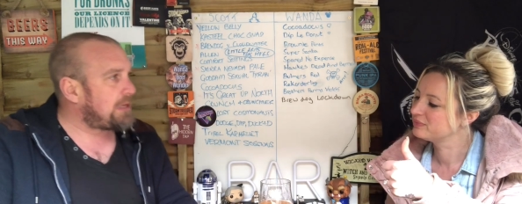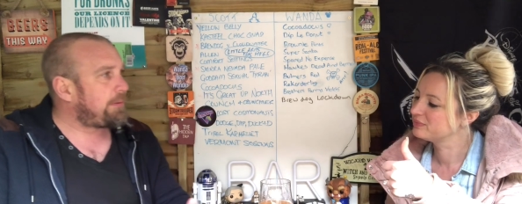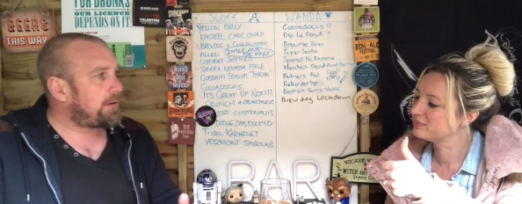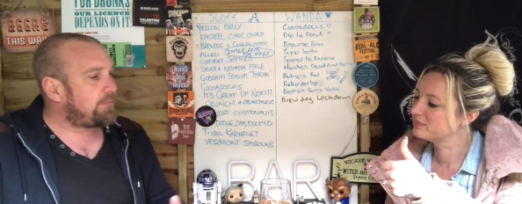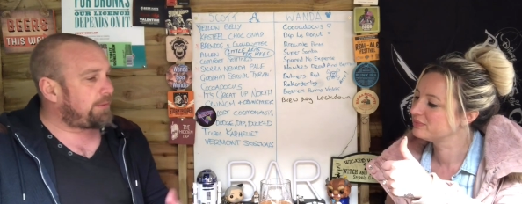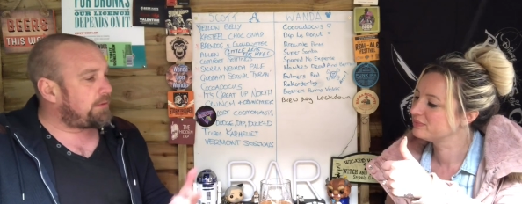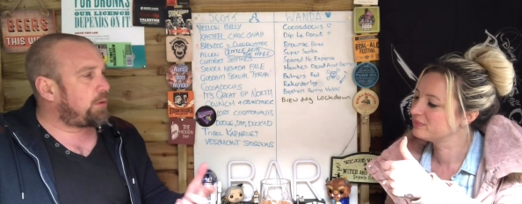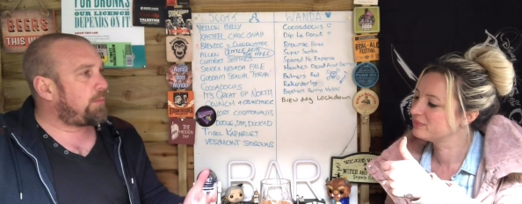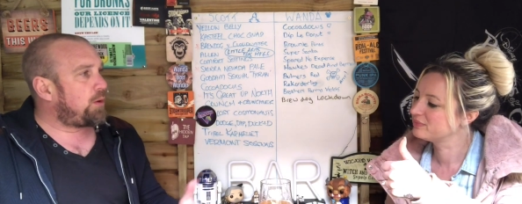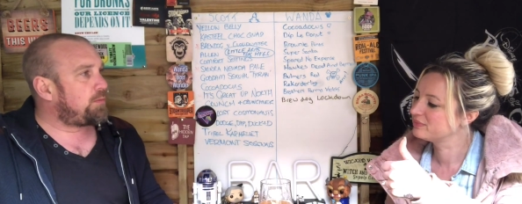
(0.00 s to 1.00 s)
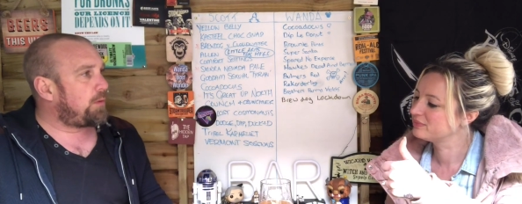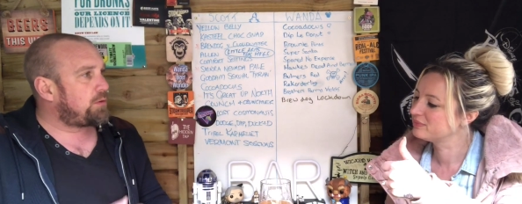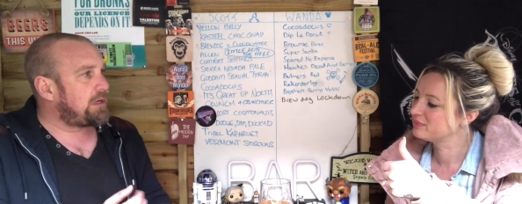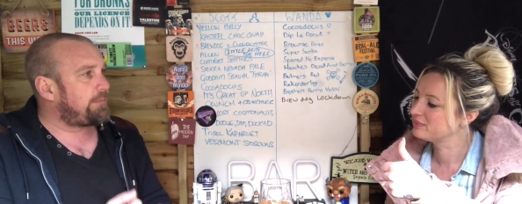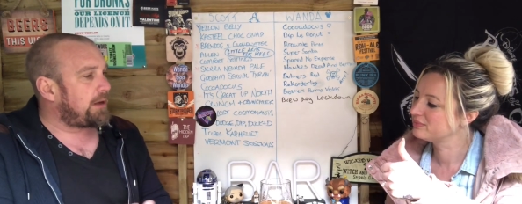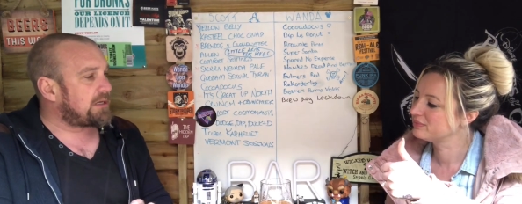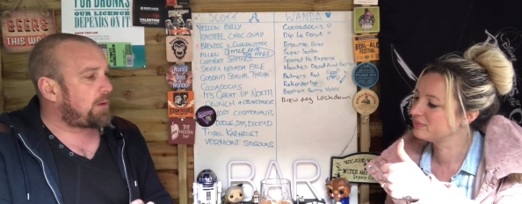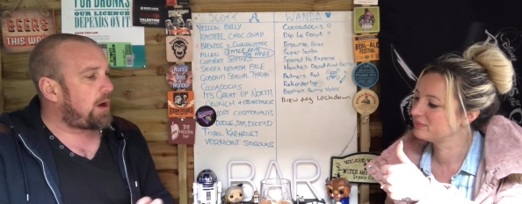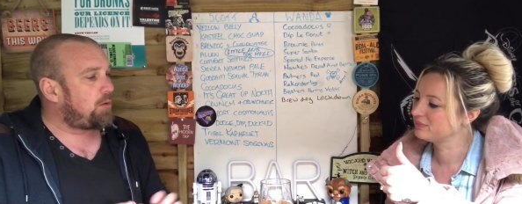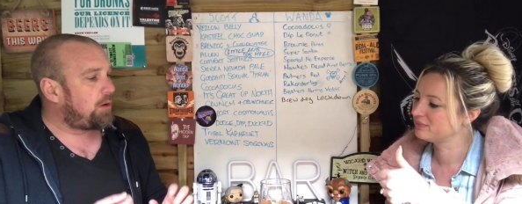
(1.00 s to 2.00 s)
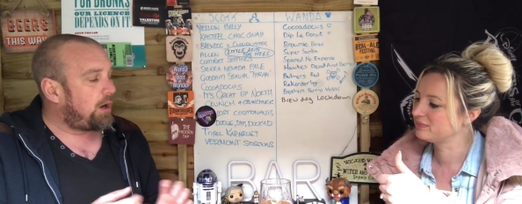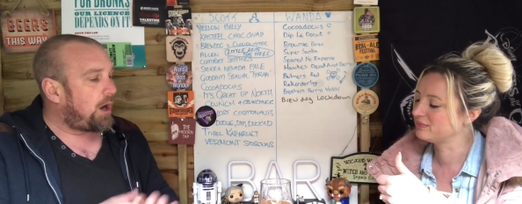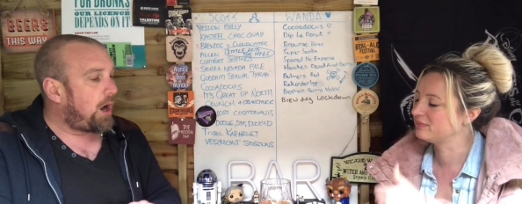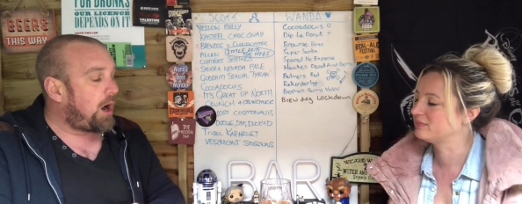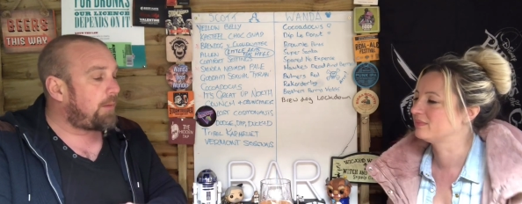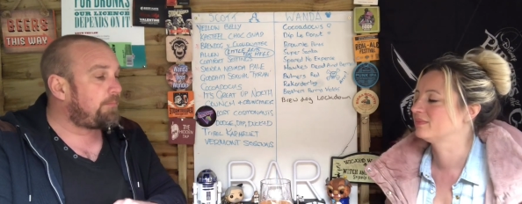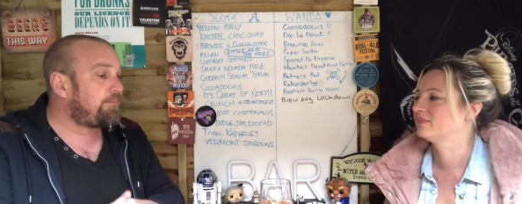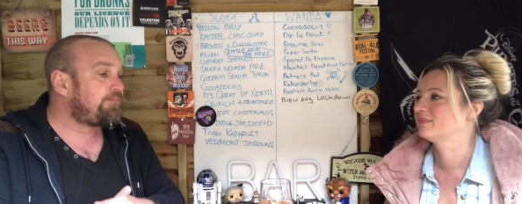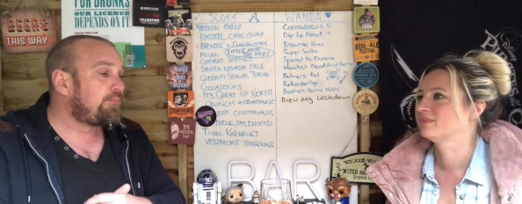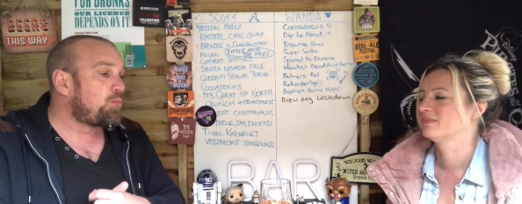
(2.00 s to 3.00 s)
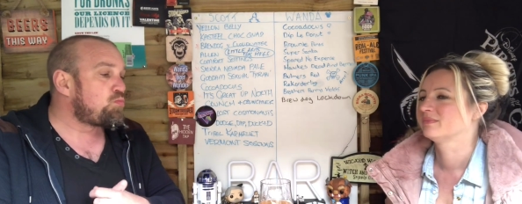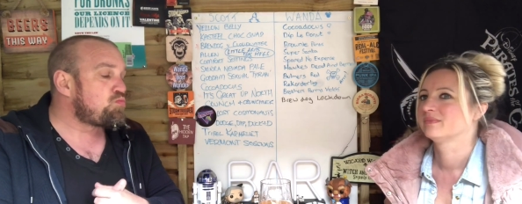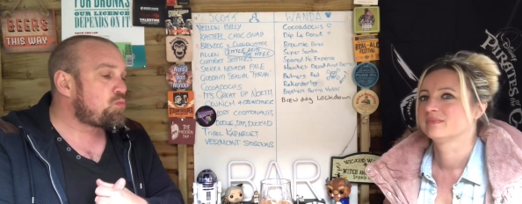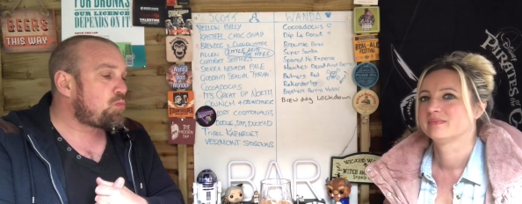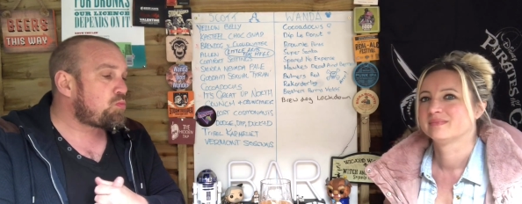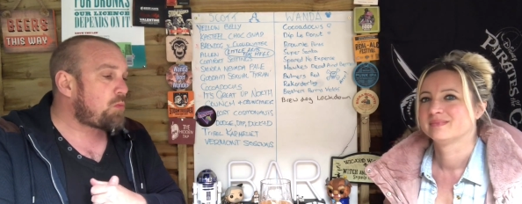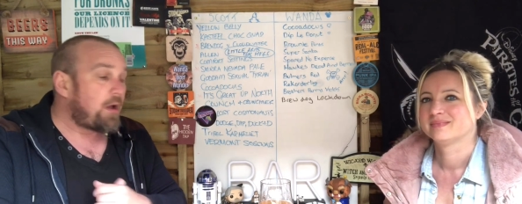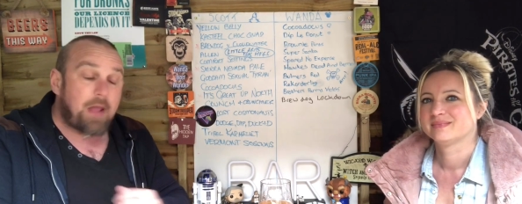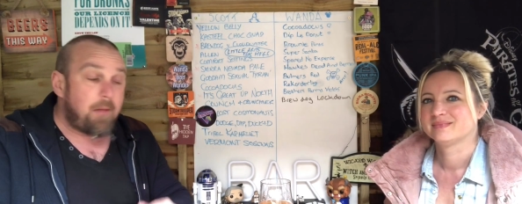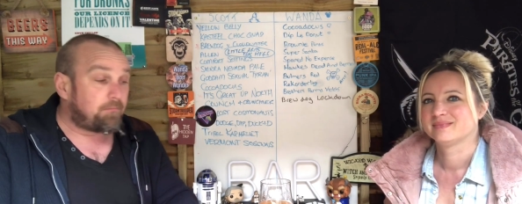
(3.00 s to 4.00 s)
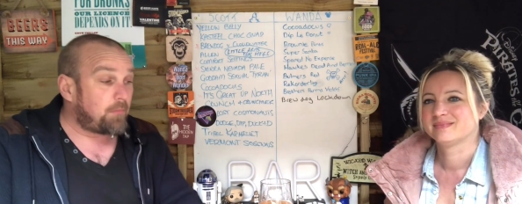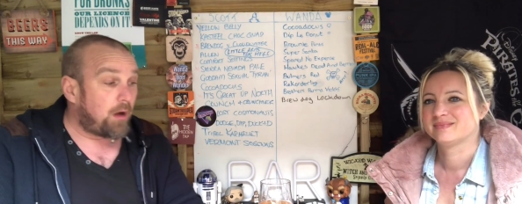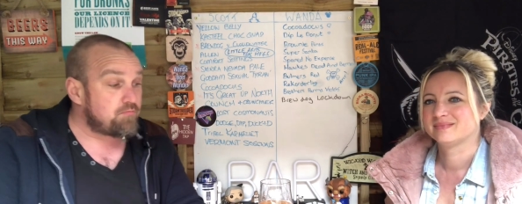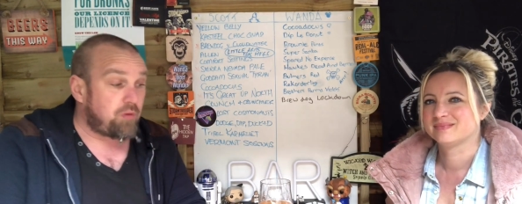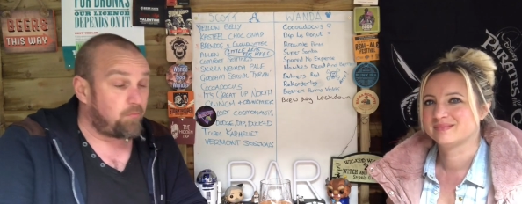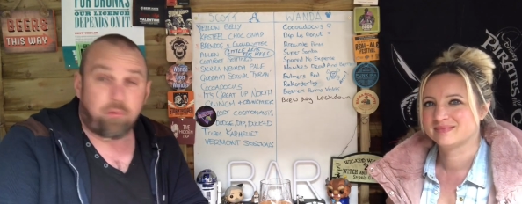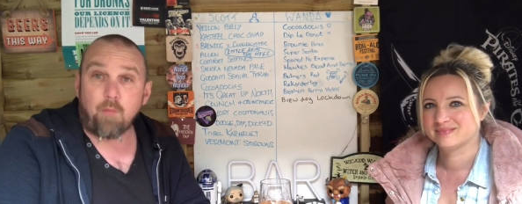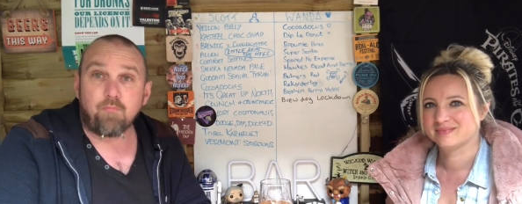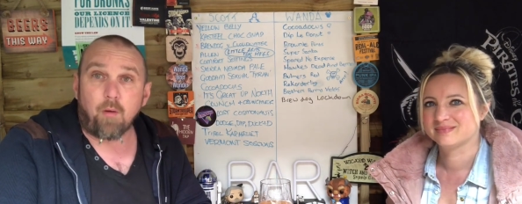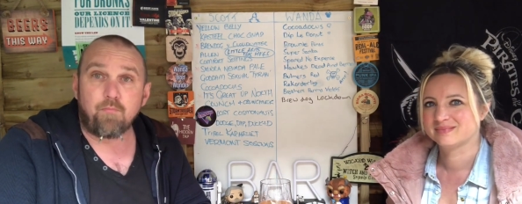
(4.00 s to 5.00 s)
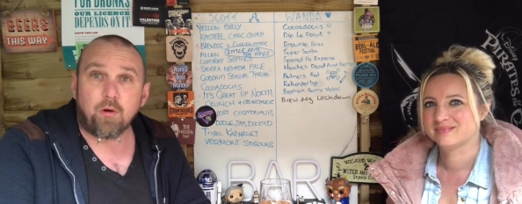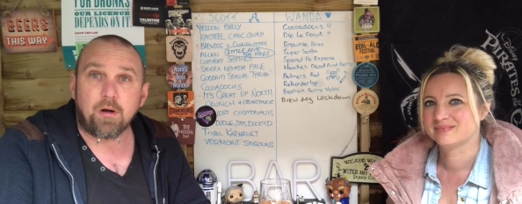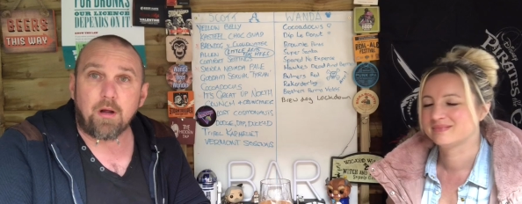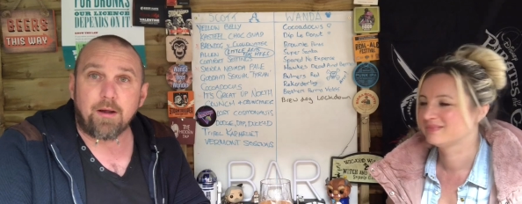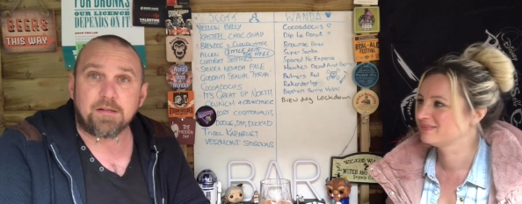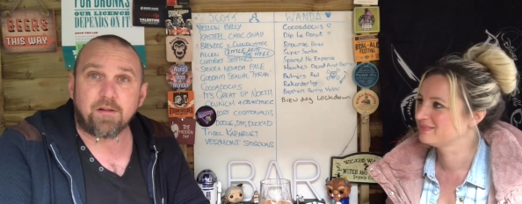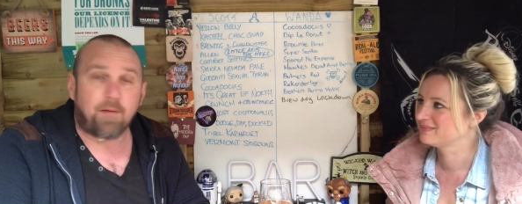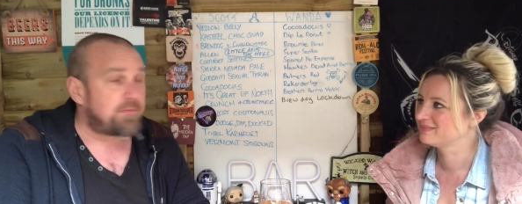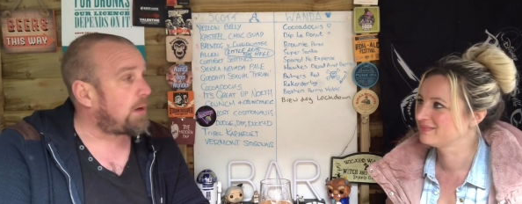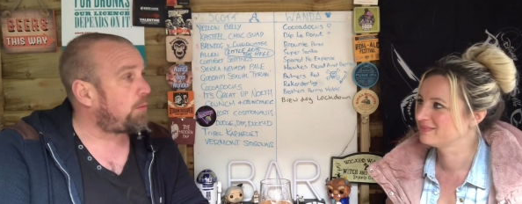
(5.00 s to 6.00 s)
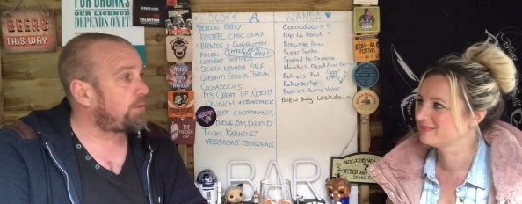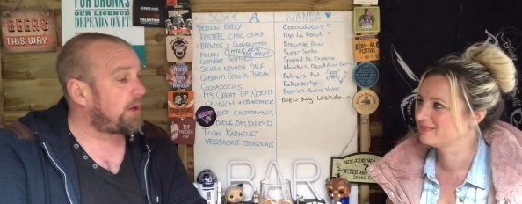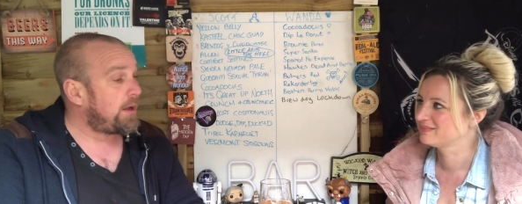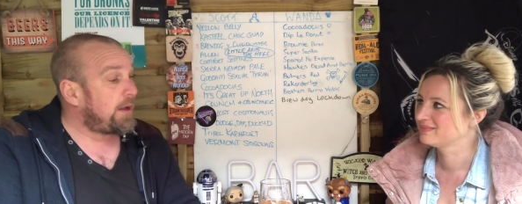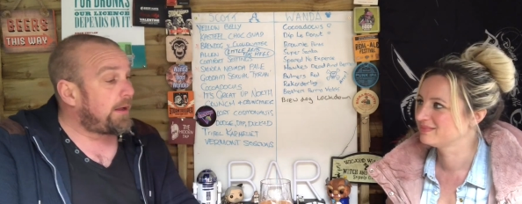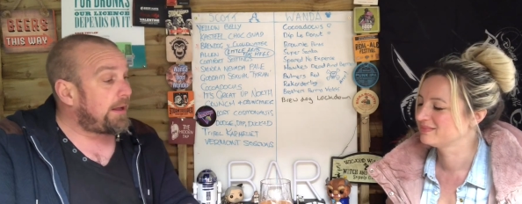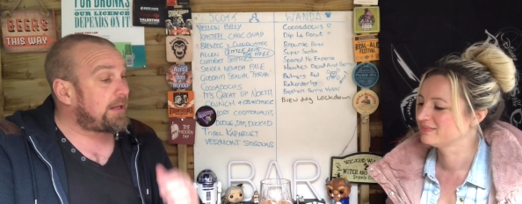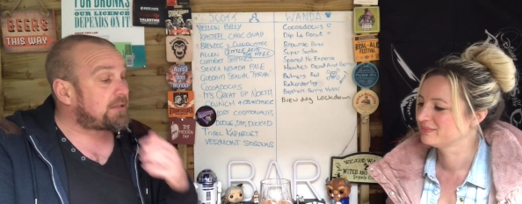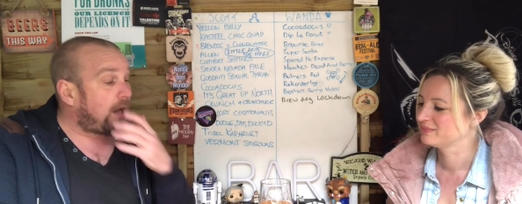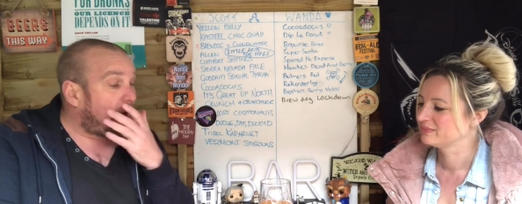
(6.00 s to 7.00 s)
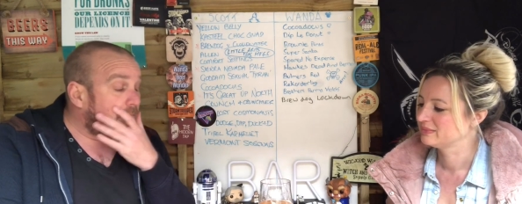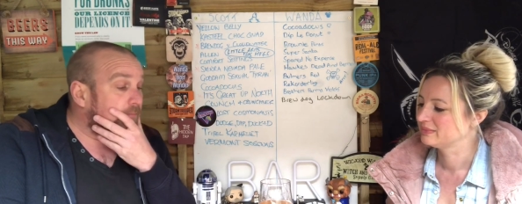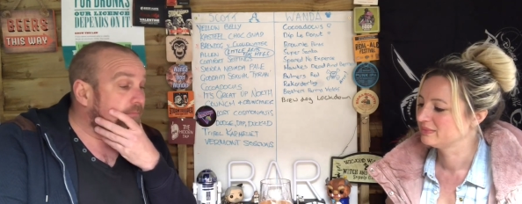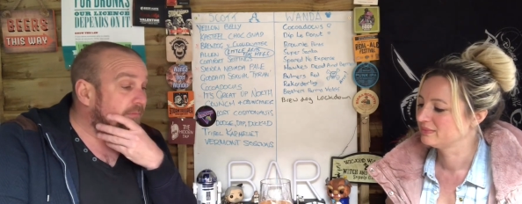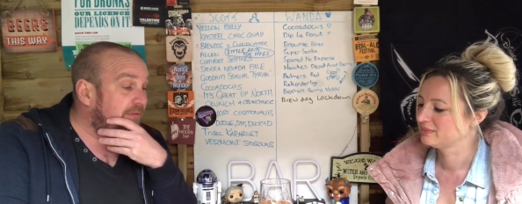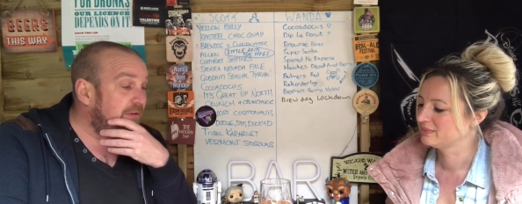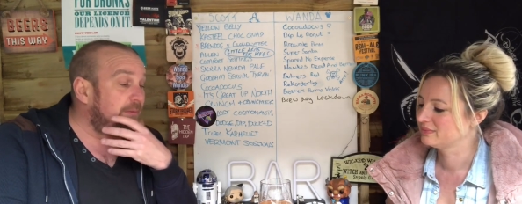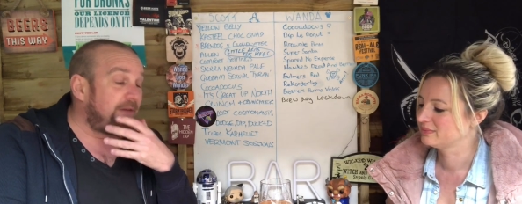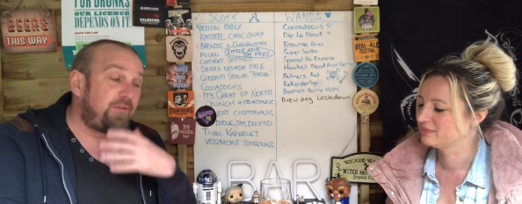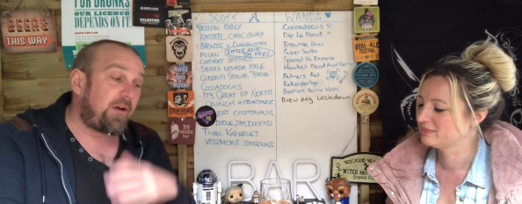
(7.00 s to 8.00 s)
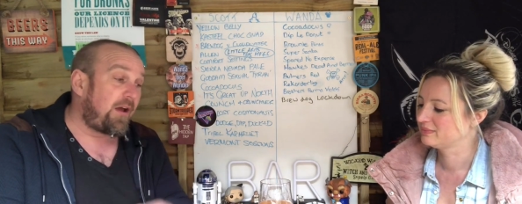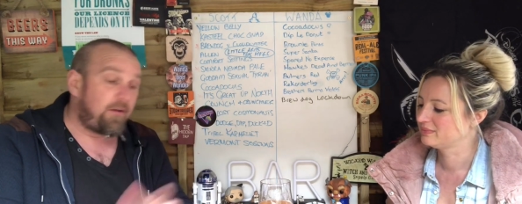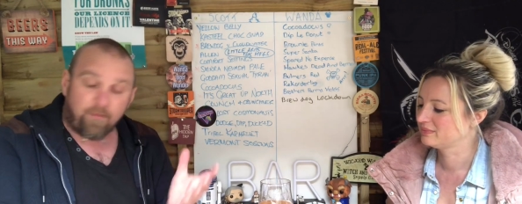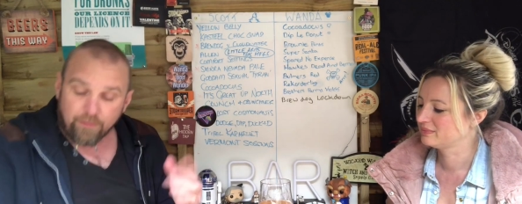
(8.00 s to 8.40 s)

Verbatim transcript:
Speaker 1: bit, the bit the malty bit as well. Um, yeah, I'm, I'm, I'm, not going to go against the thumbs up, Wanda. It's um, uh, of the